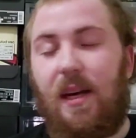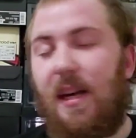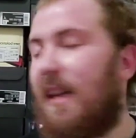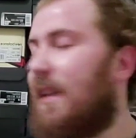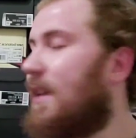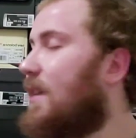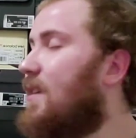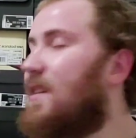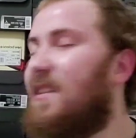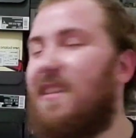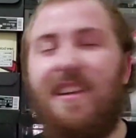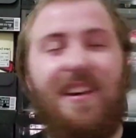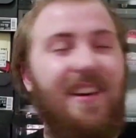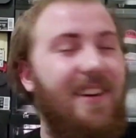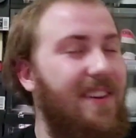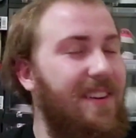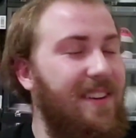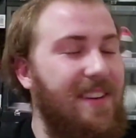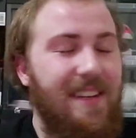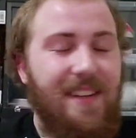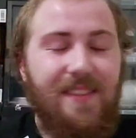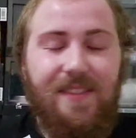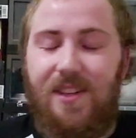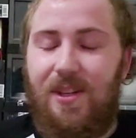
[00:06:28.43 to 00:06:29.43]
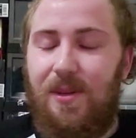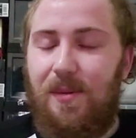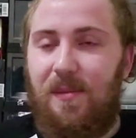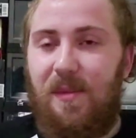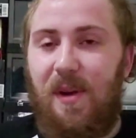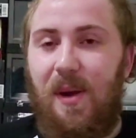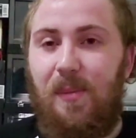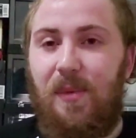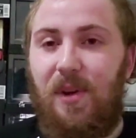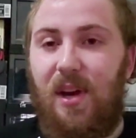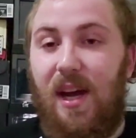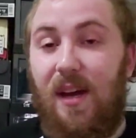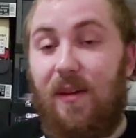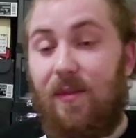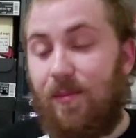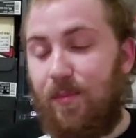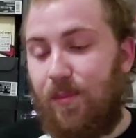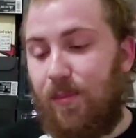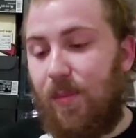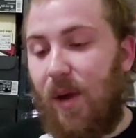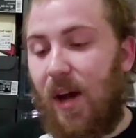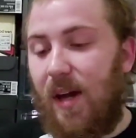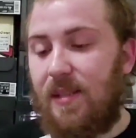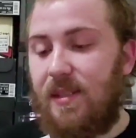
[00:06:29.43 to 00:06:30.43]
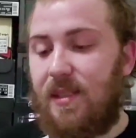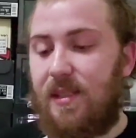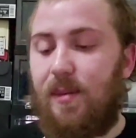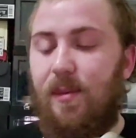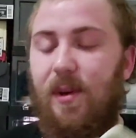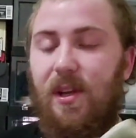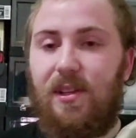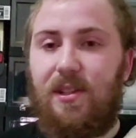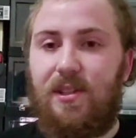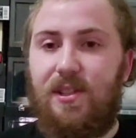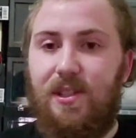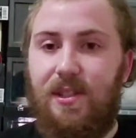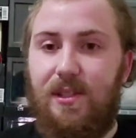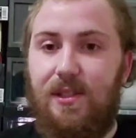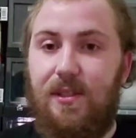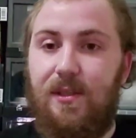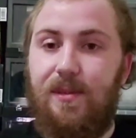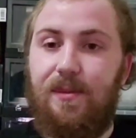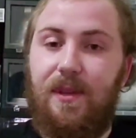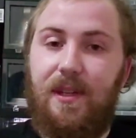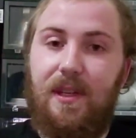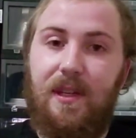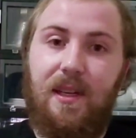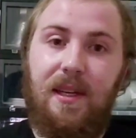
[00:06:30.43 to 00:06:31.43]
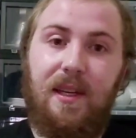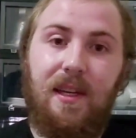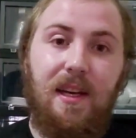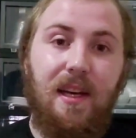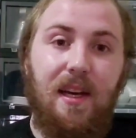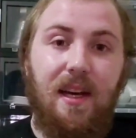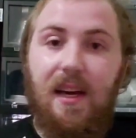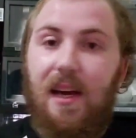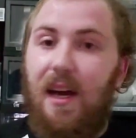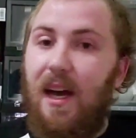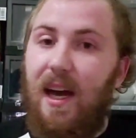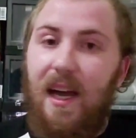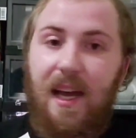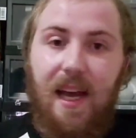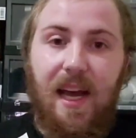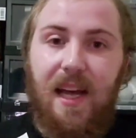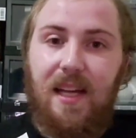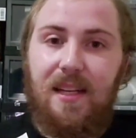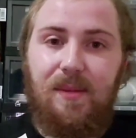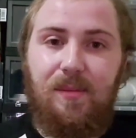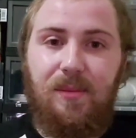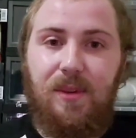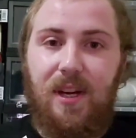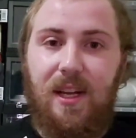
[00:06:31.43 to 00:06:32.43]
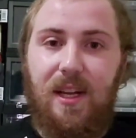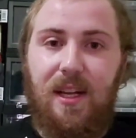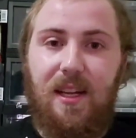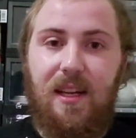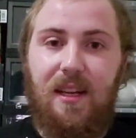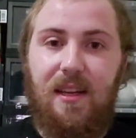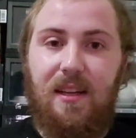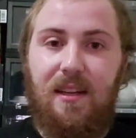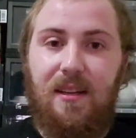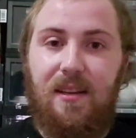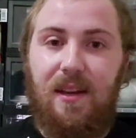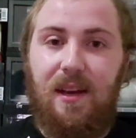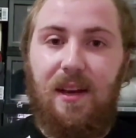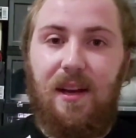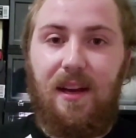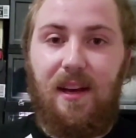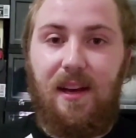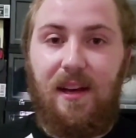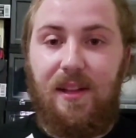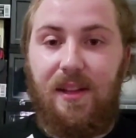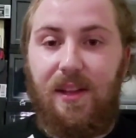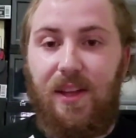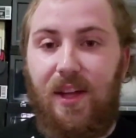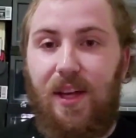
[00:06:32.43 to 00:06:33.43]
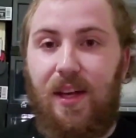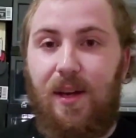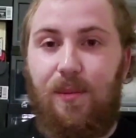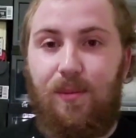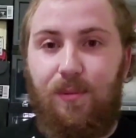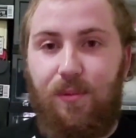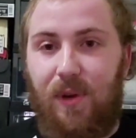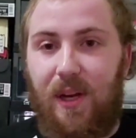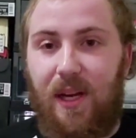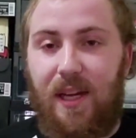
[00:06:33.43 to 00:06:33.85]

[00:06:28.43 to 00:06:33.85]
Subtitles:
I don't even remember. I've bought some other shoes, but I had to break... I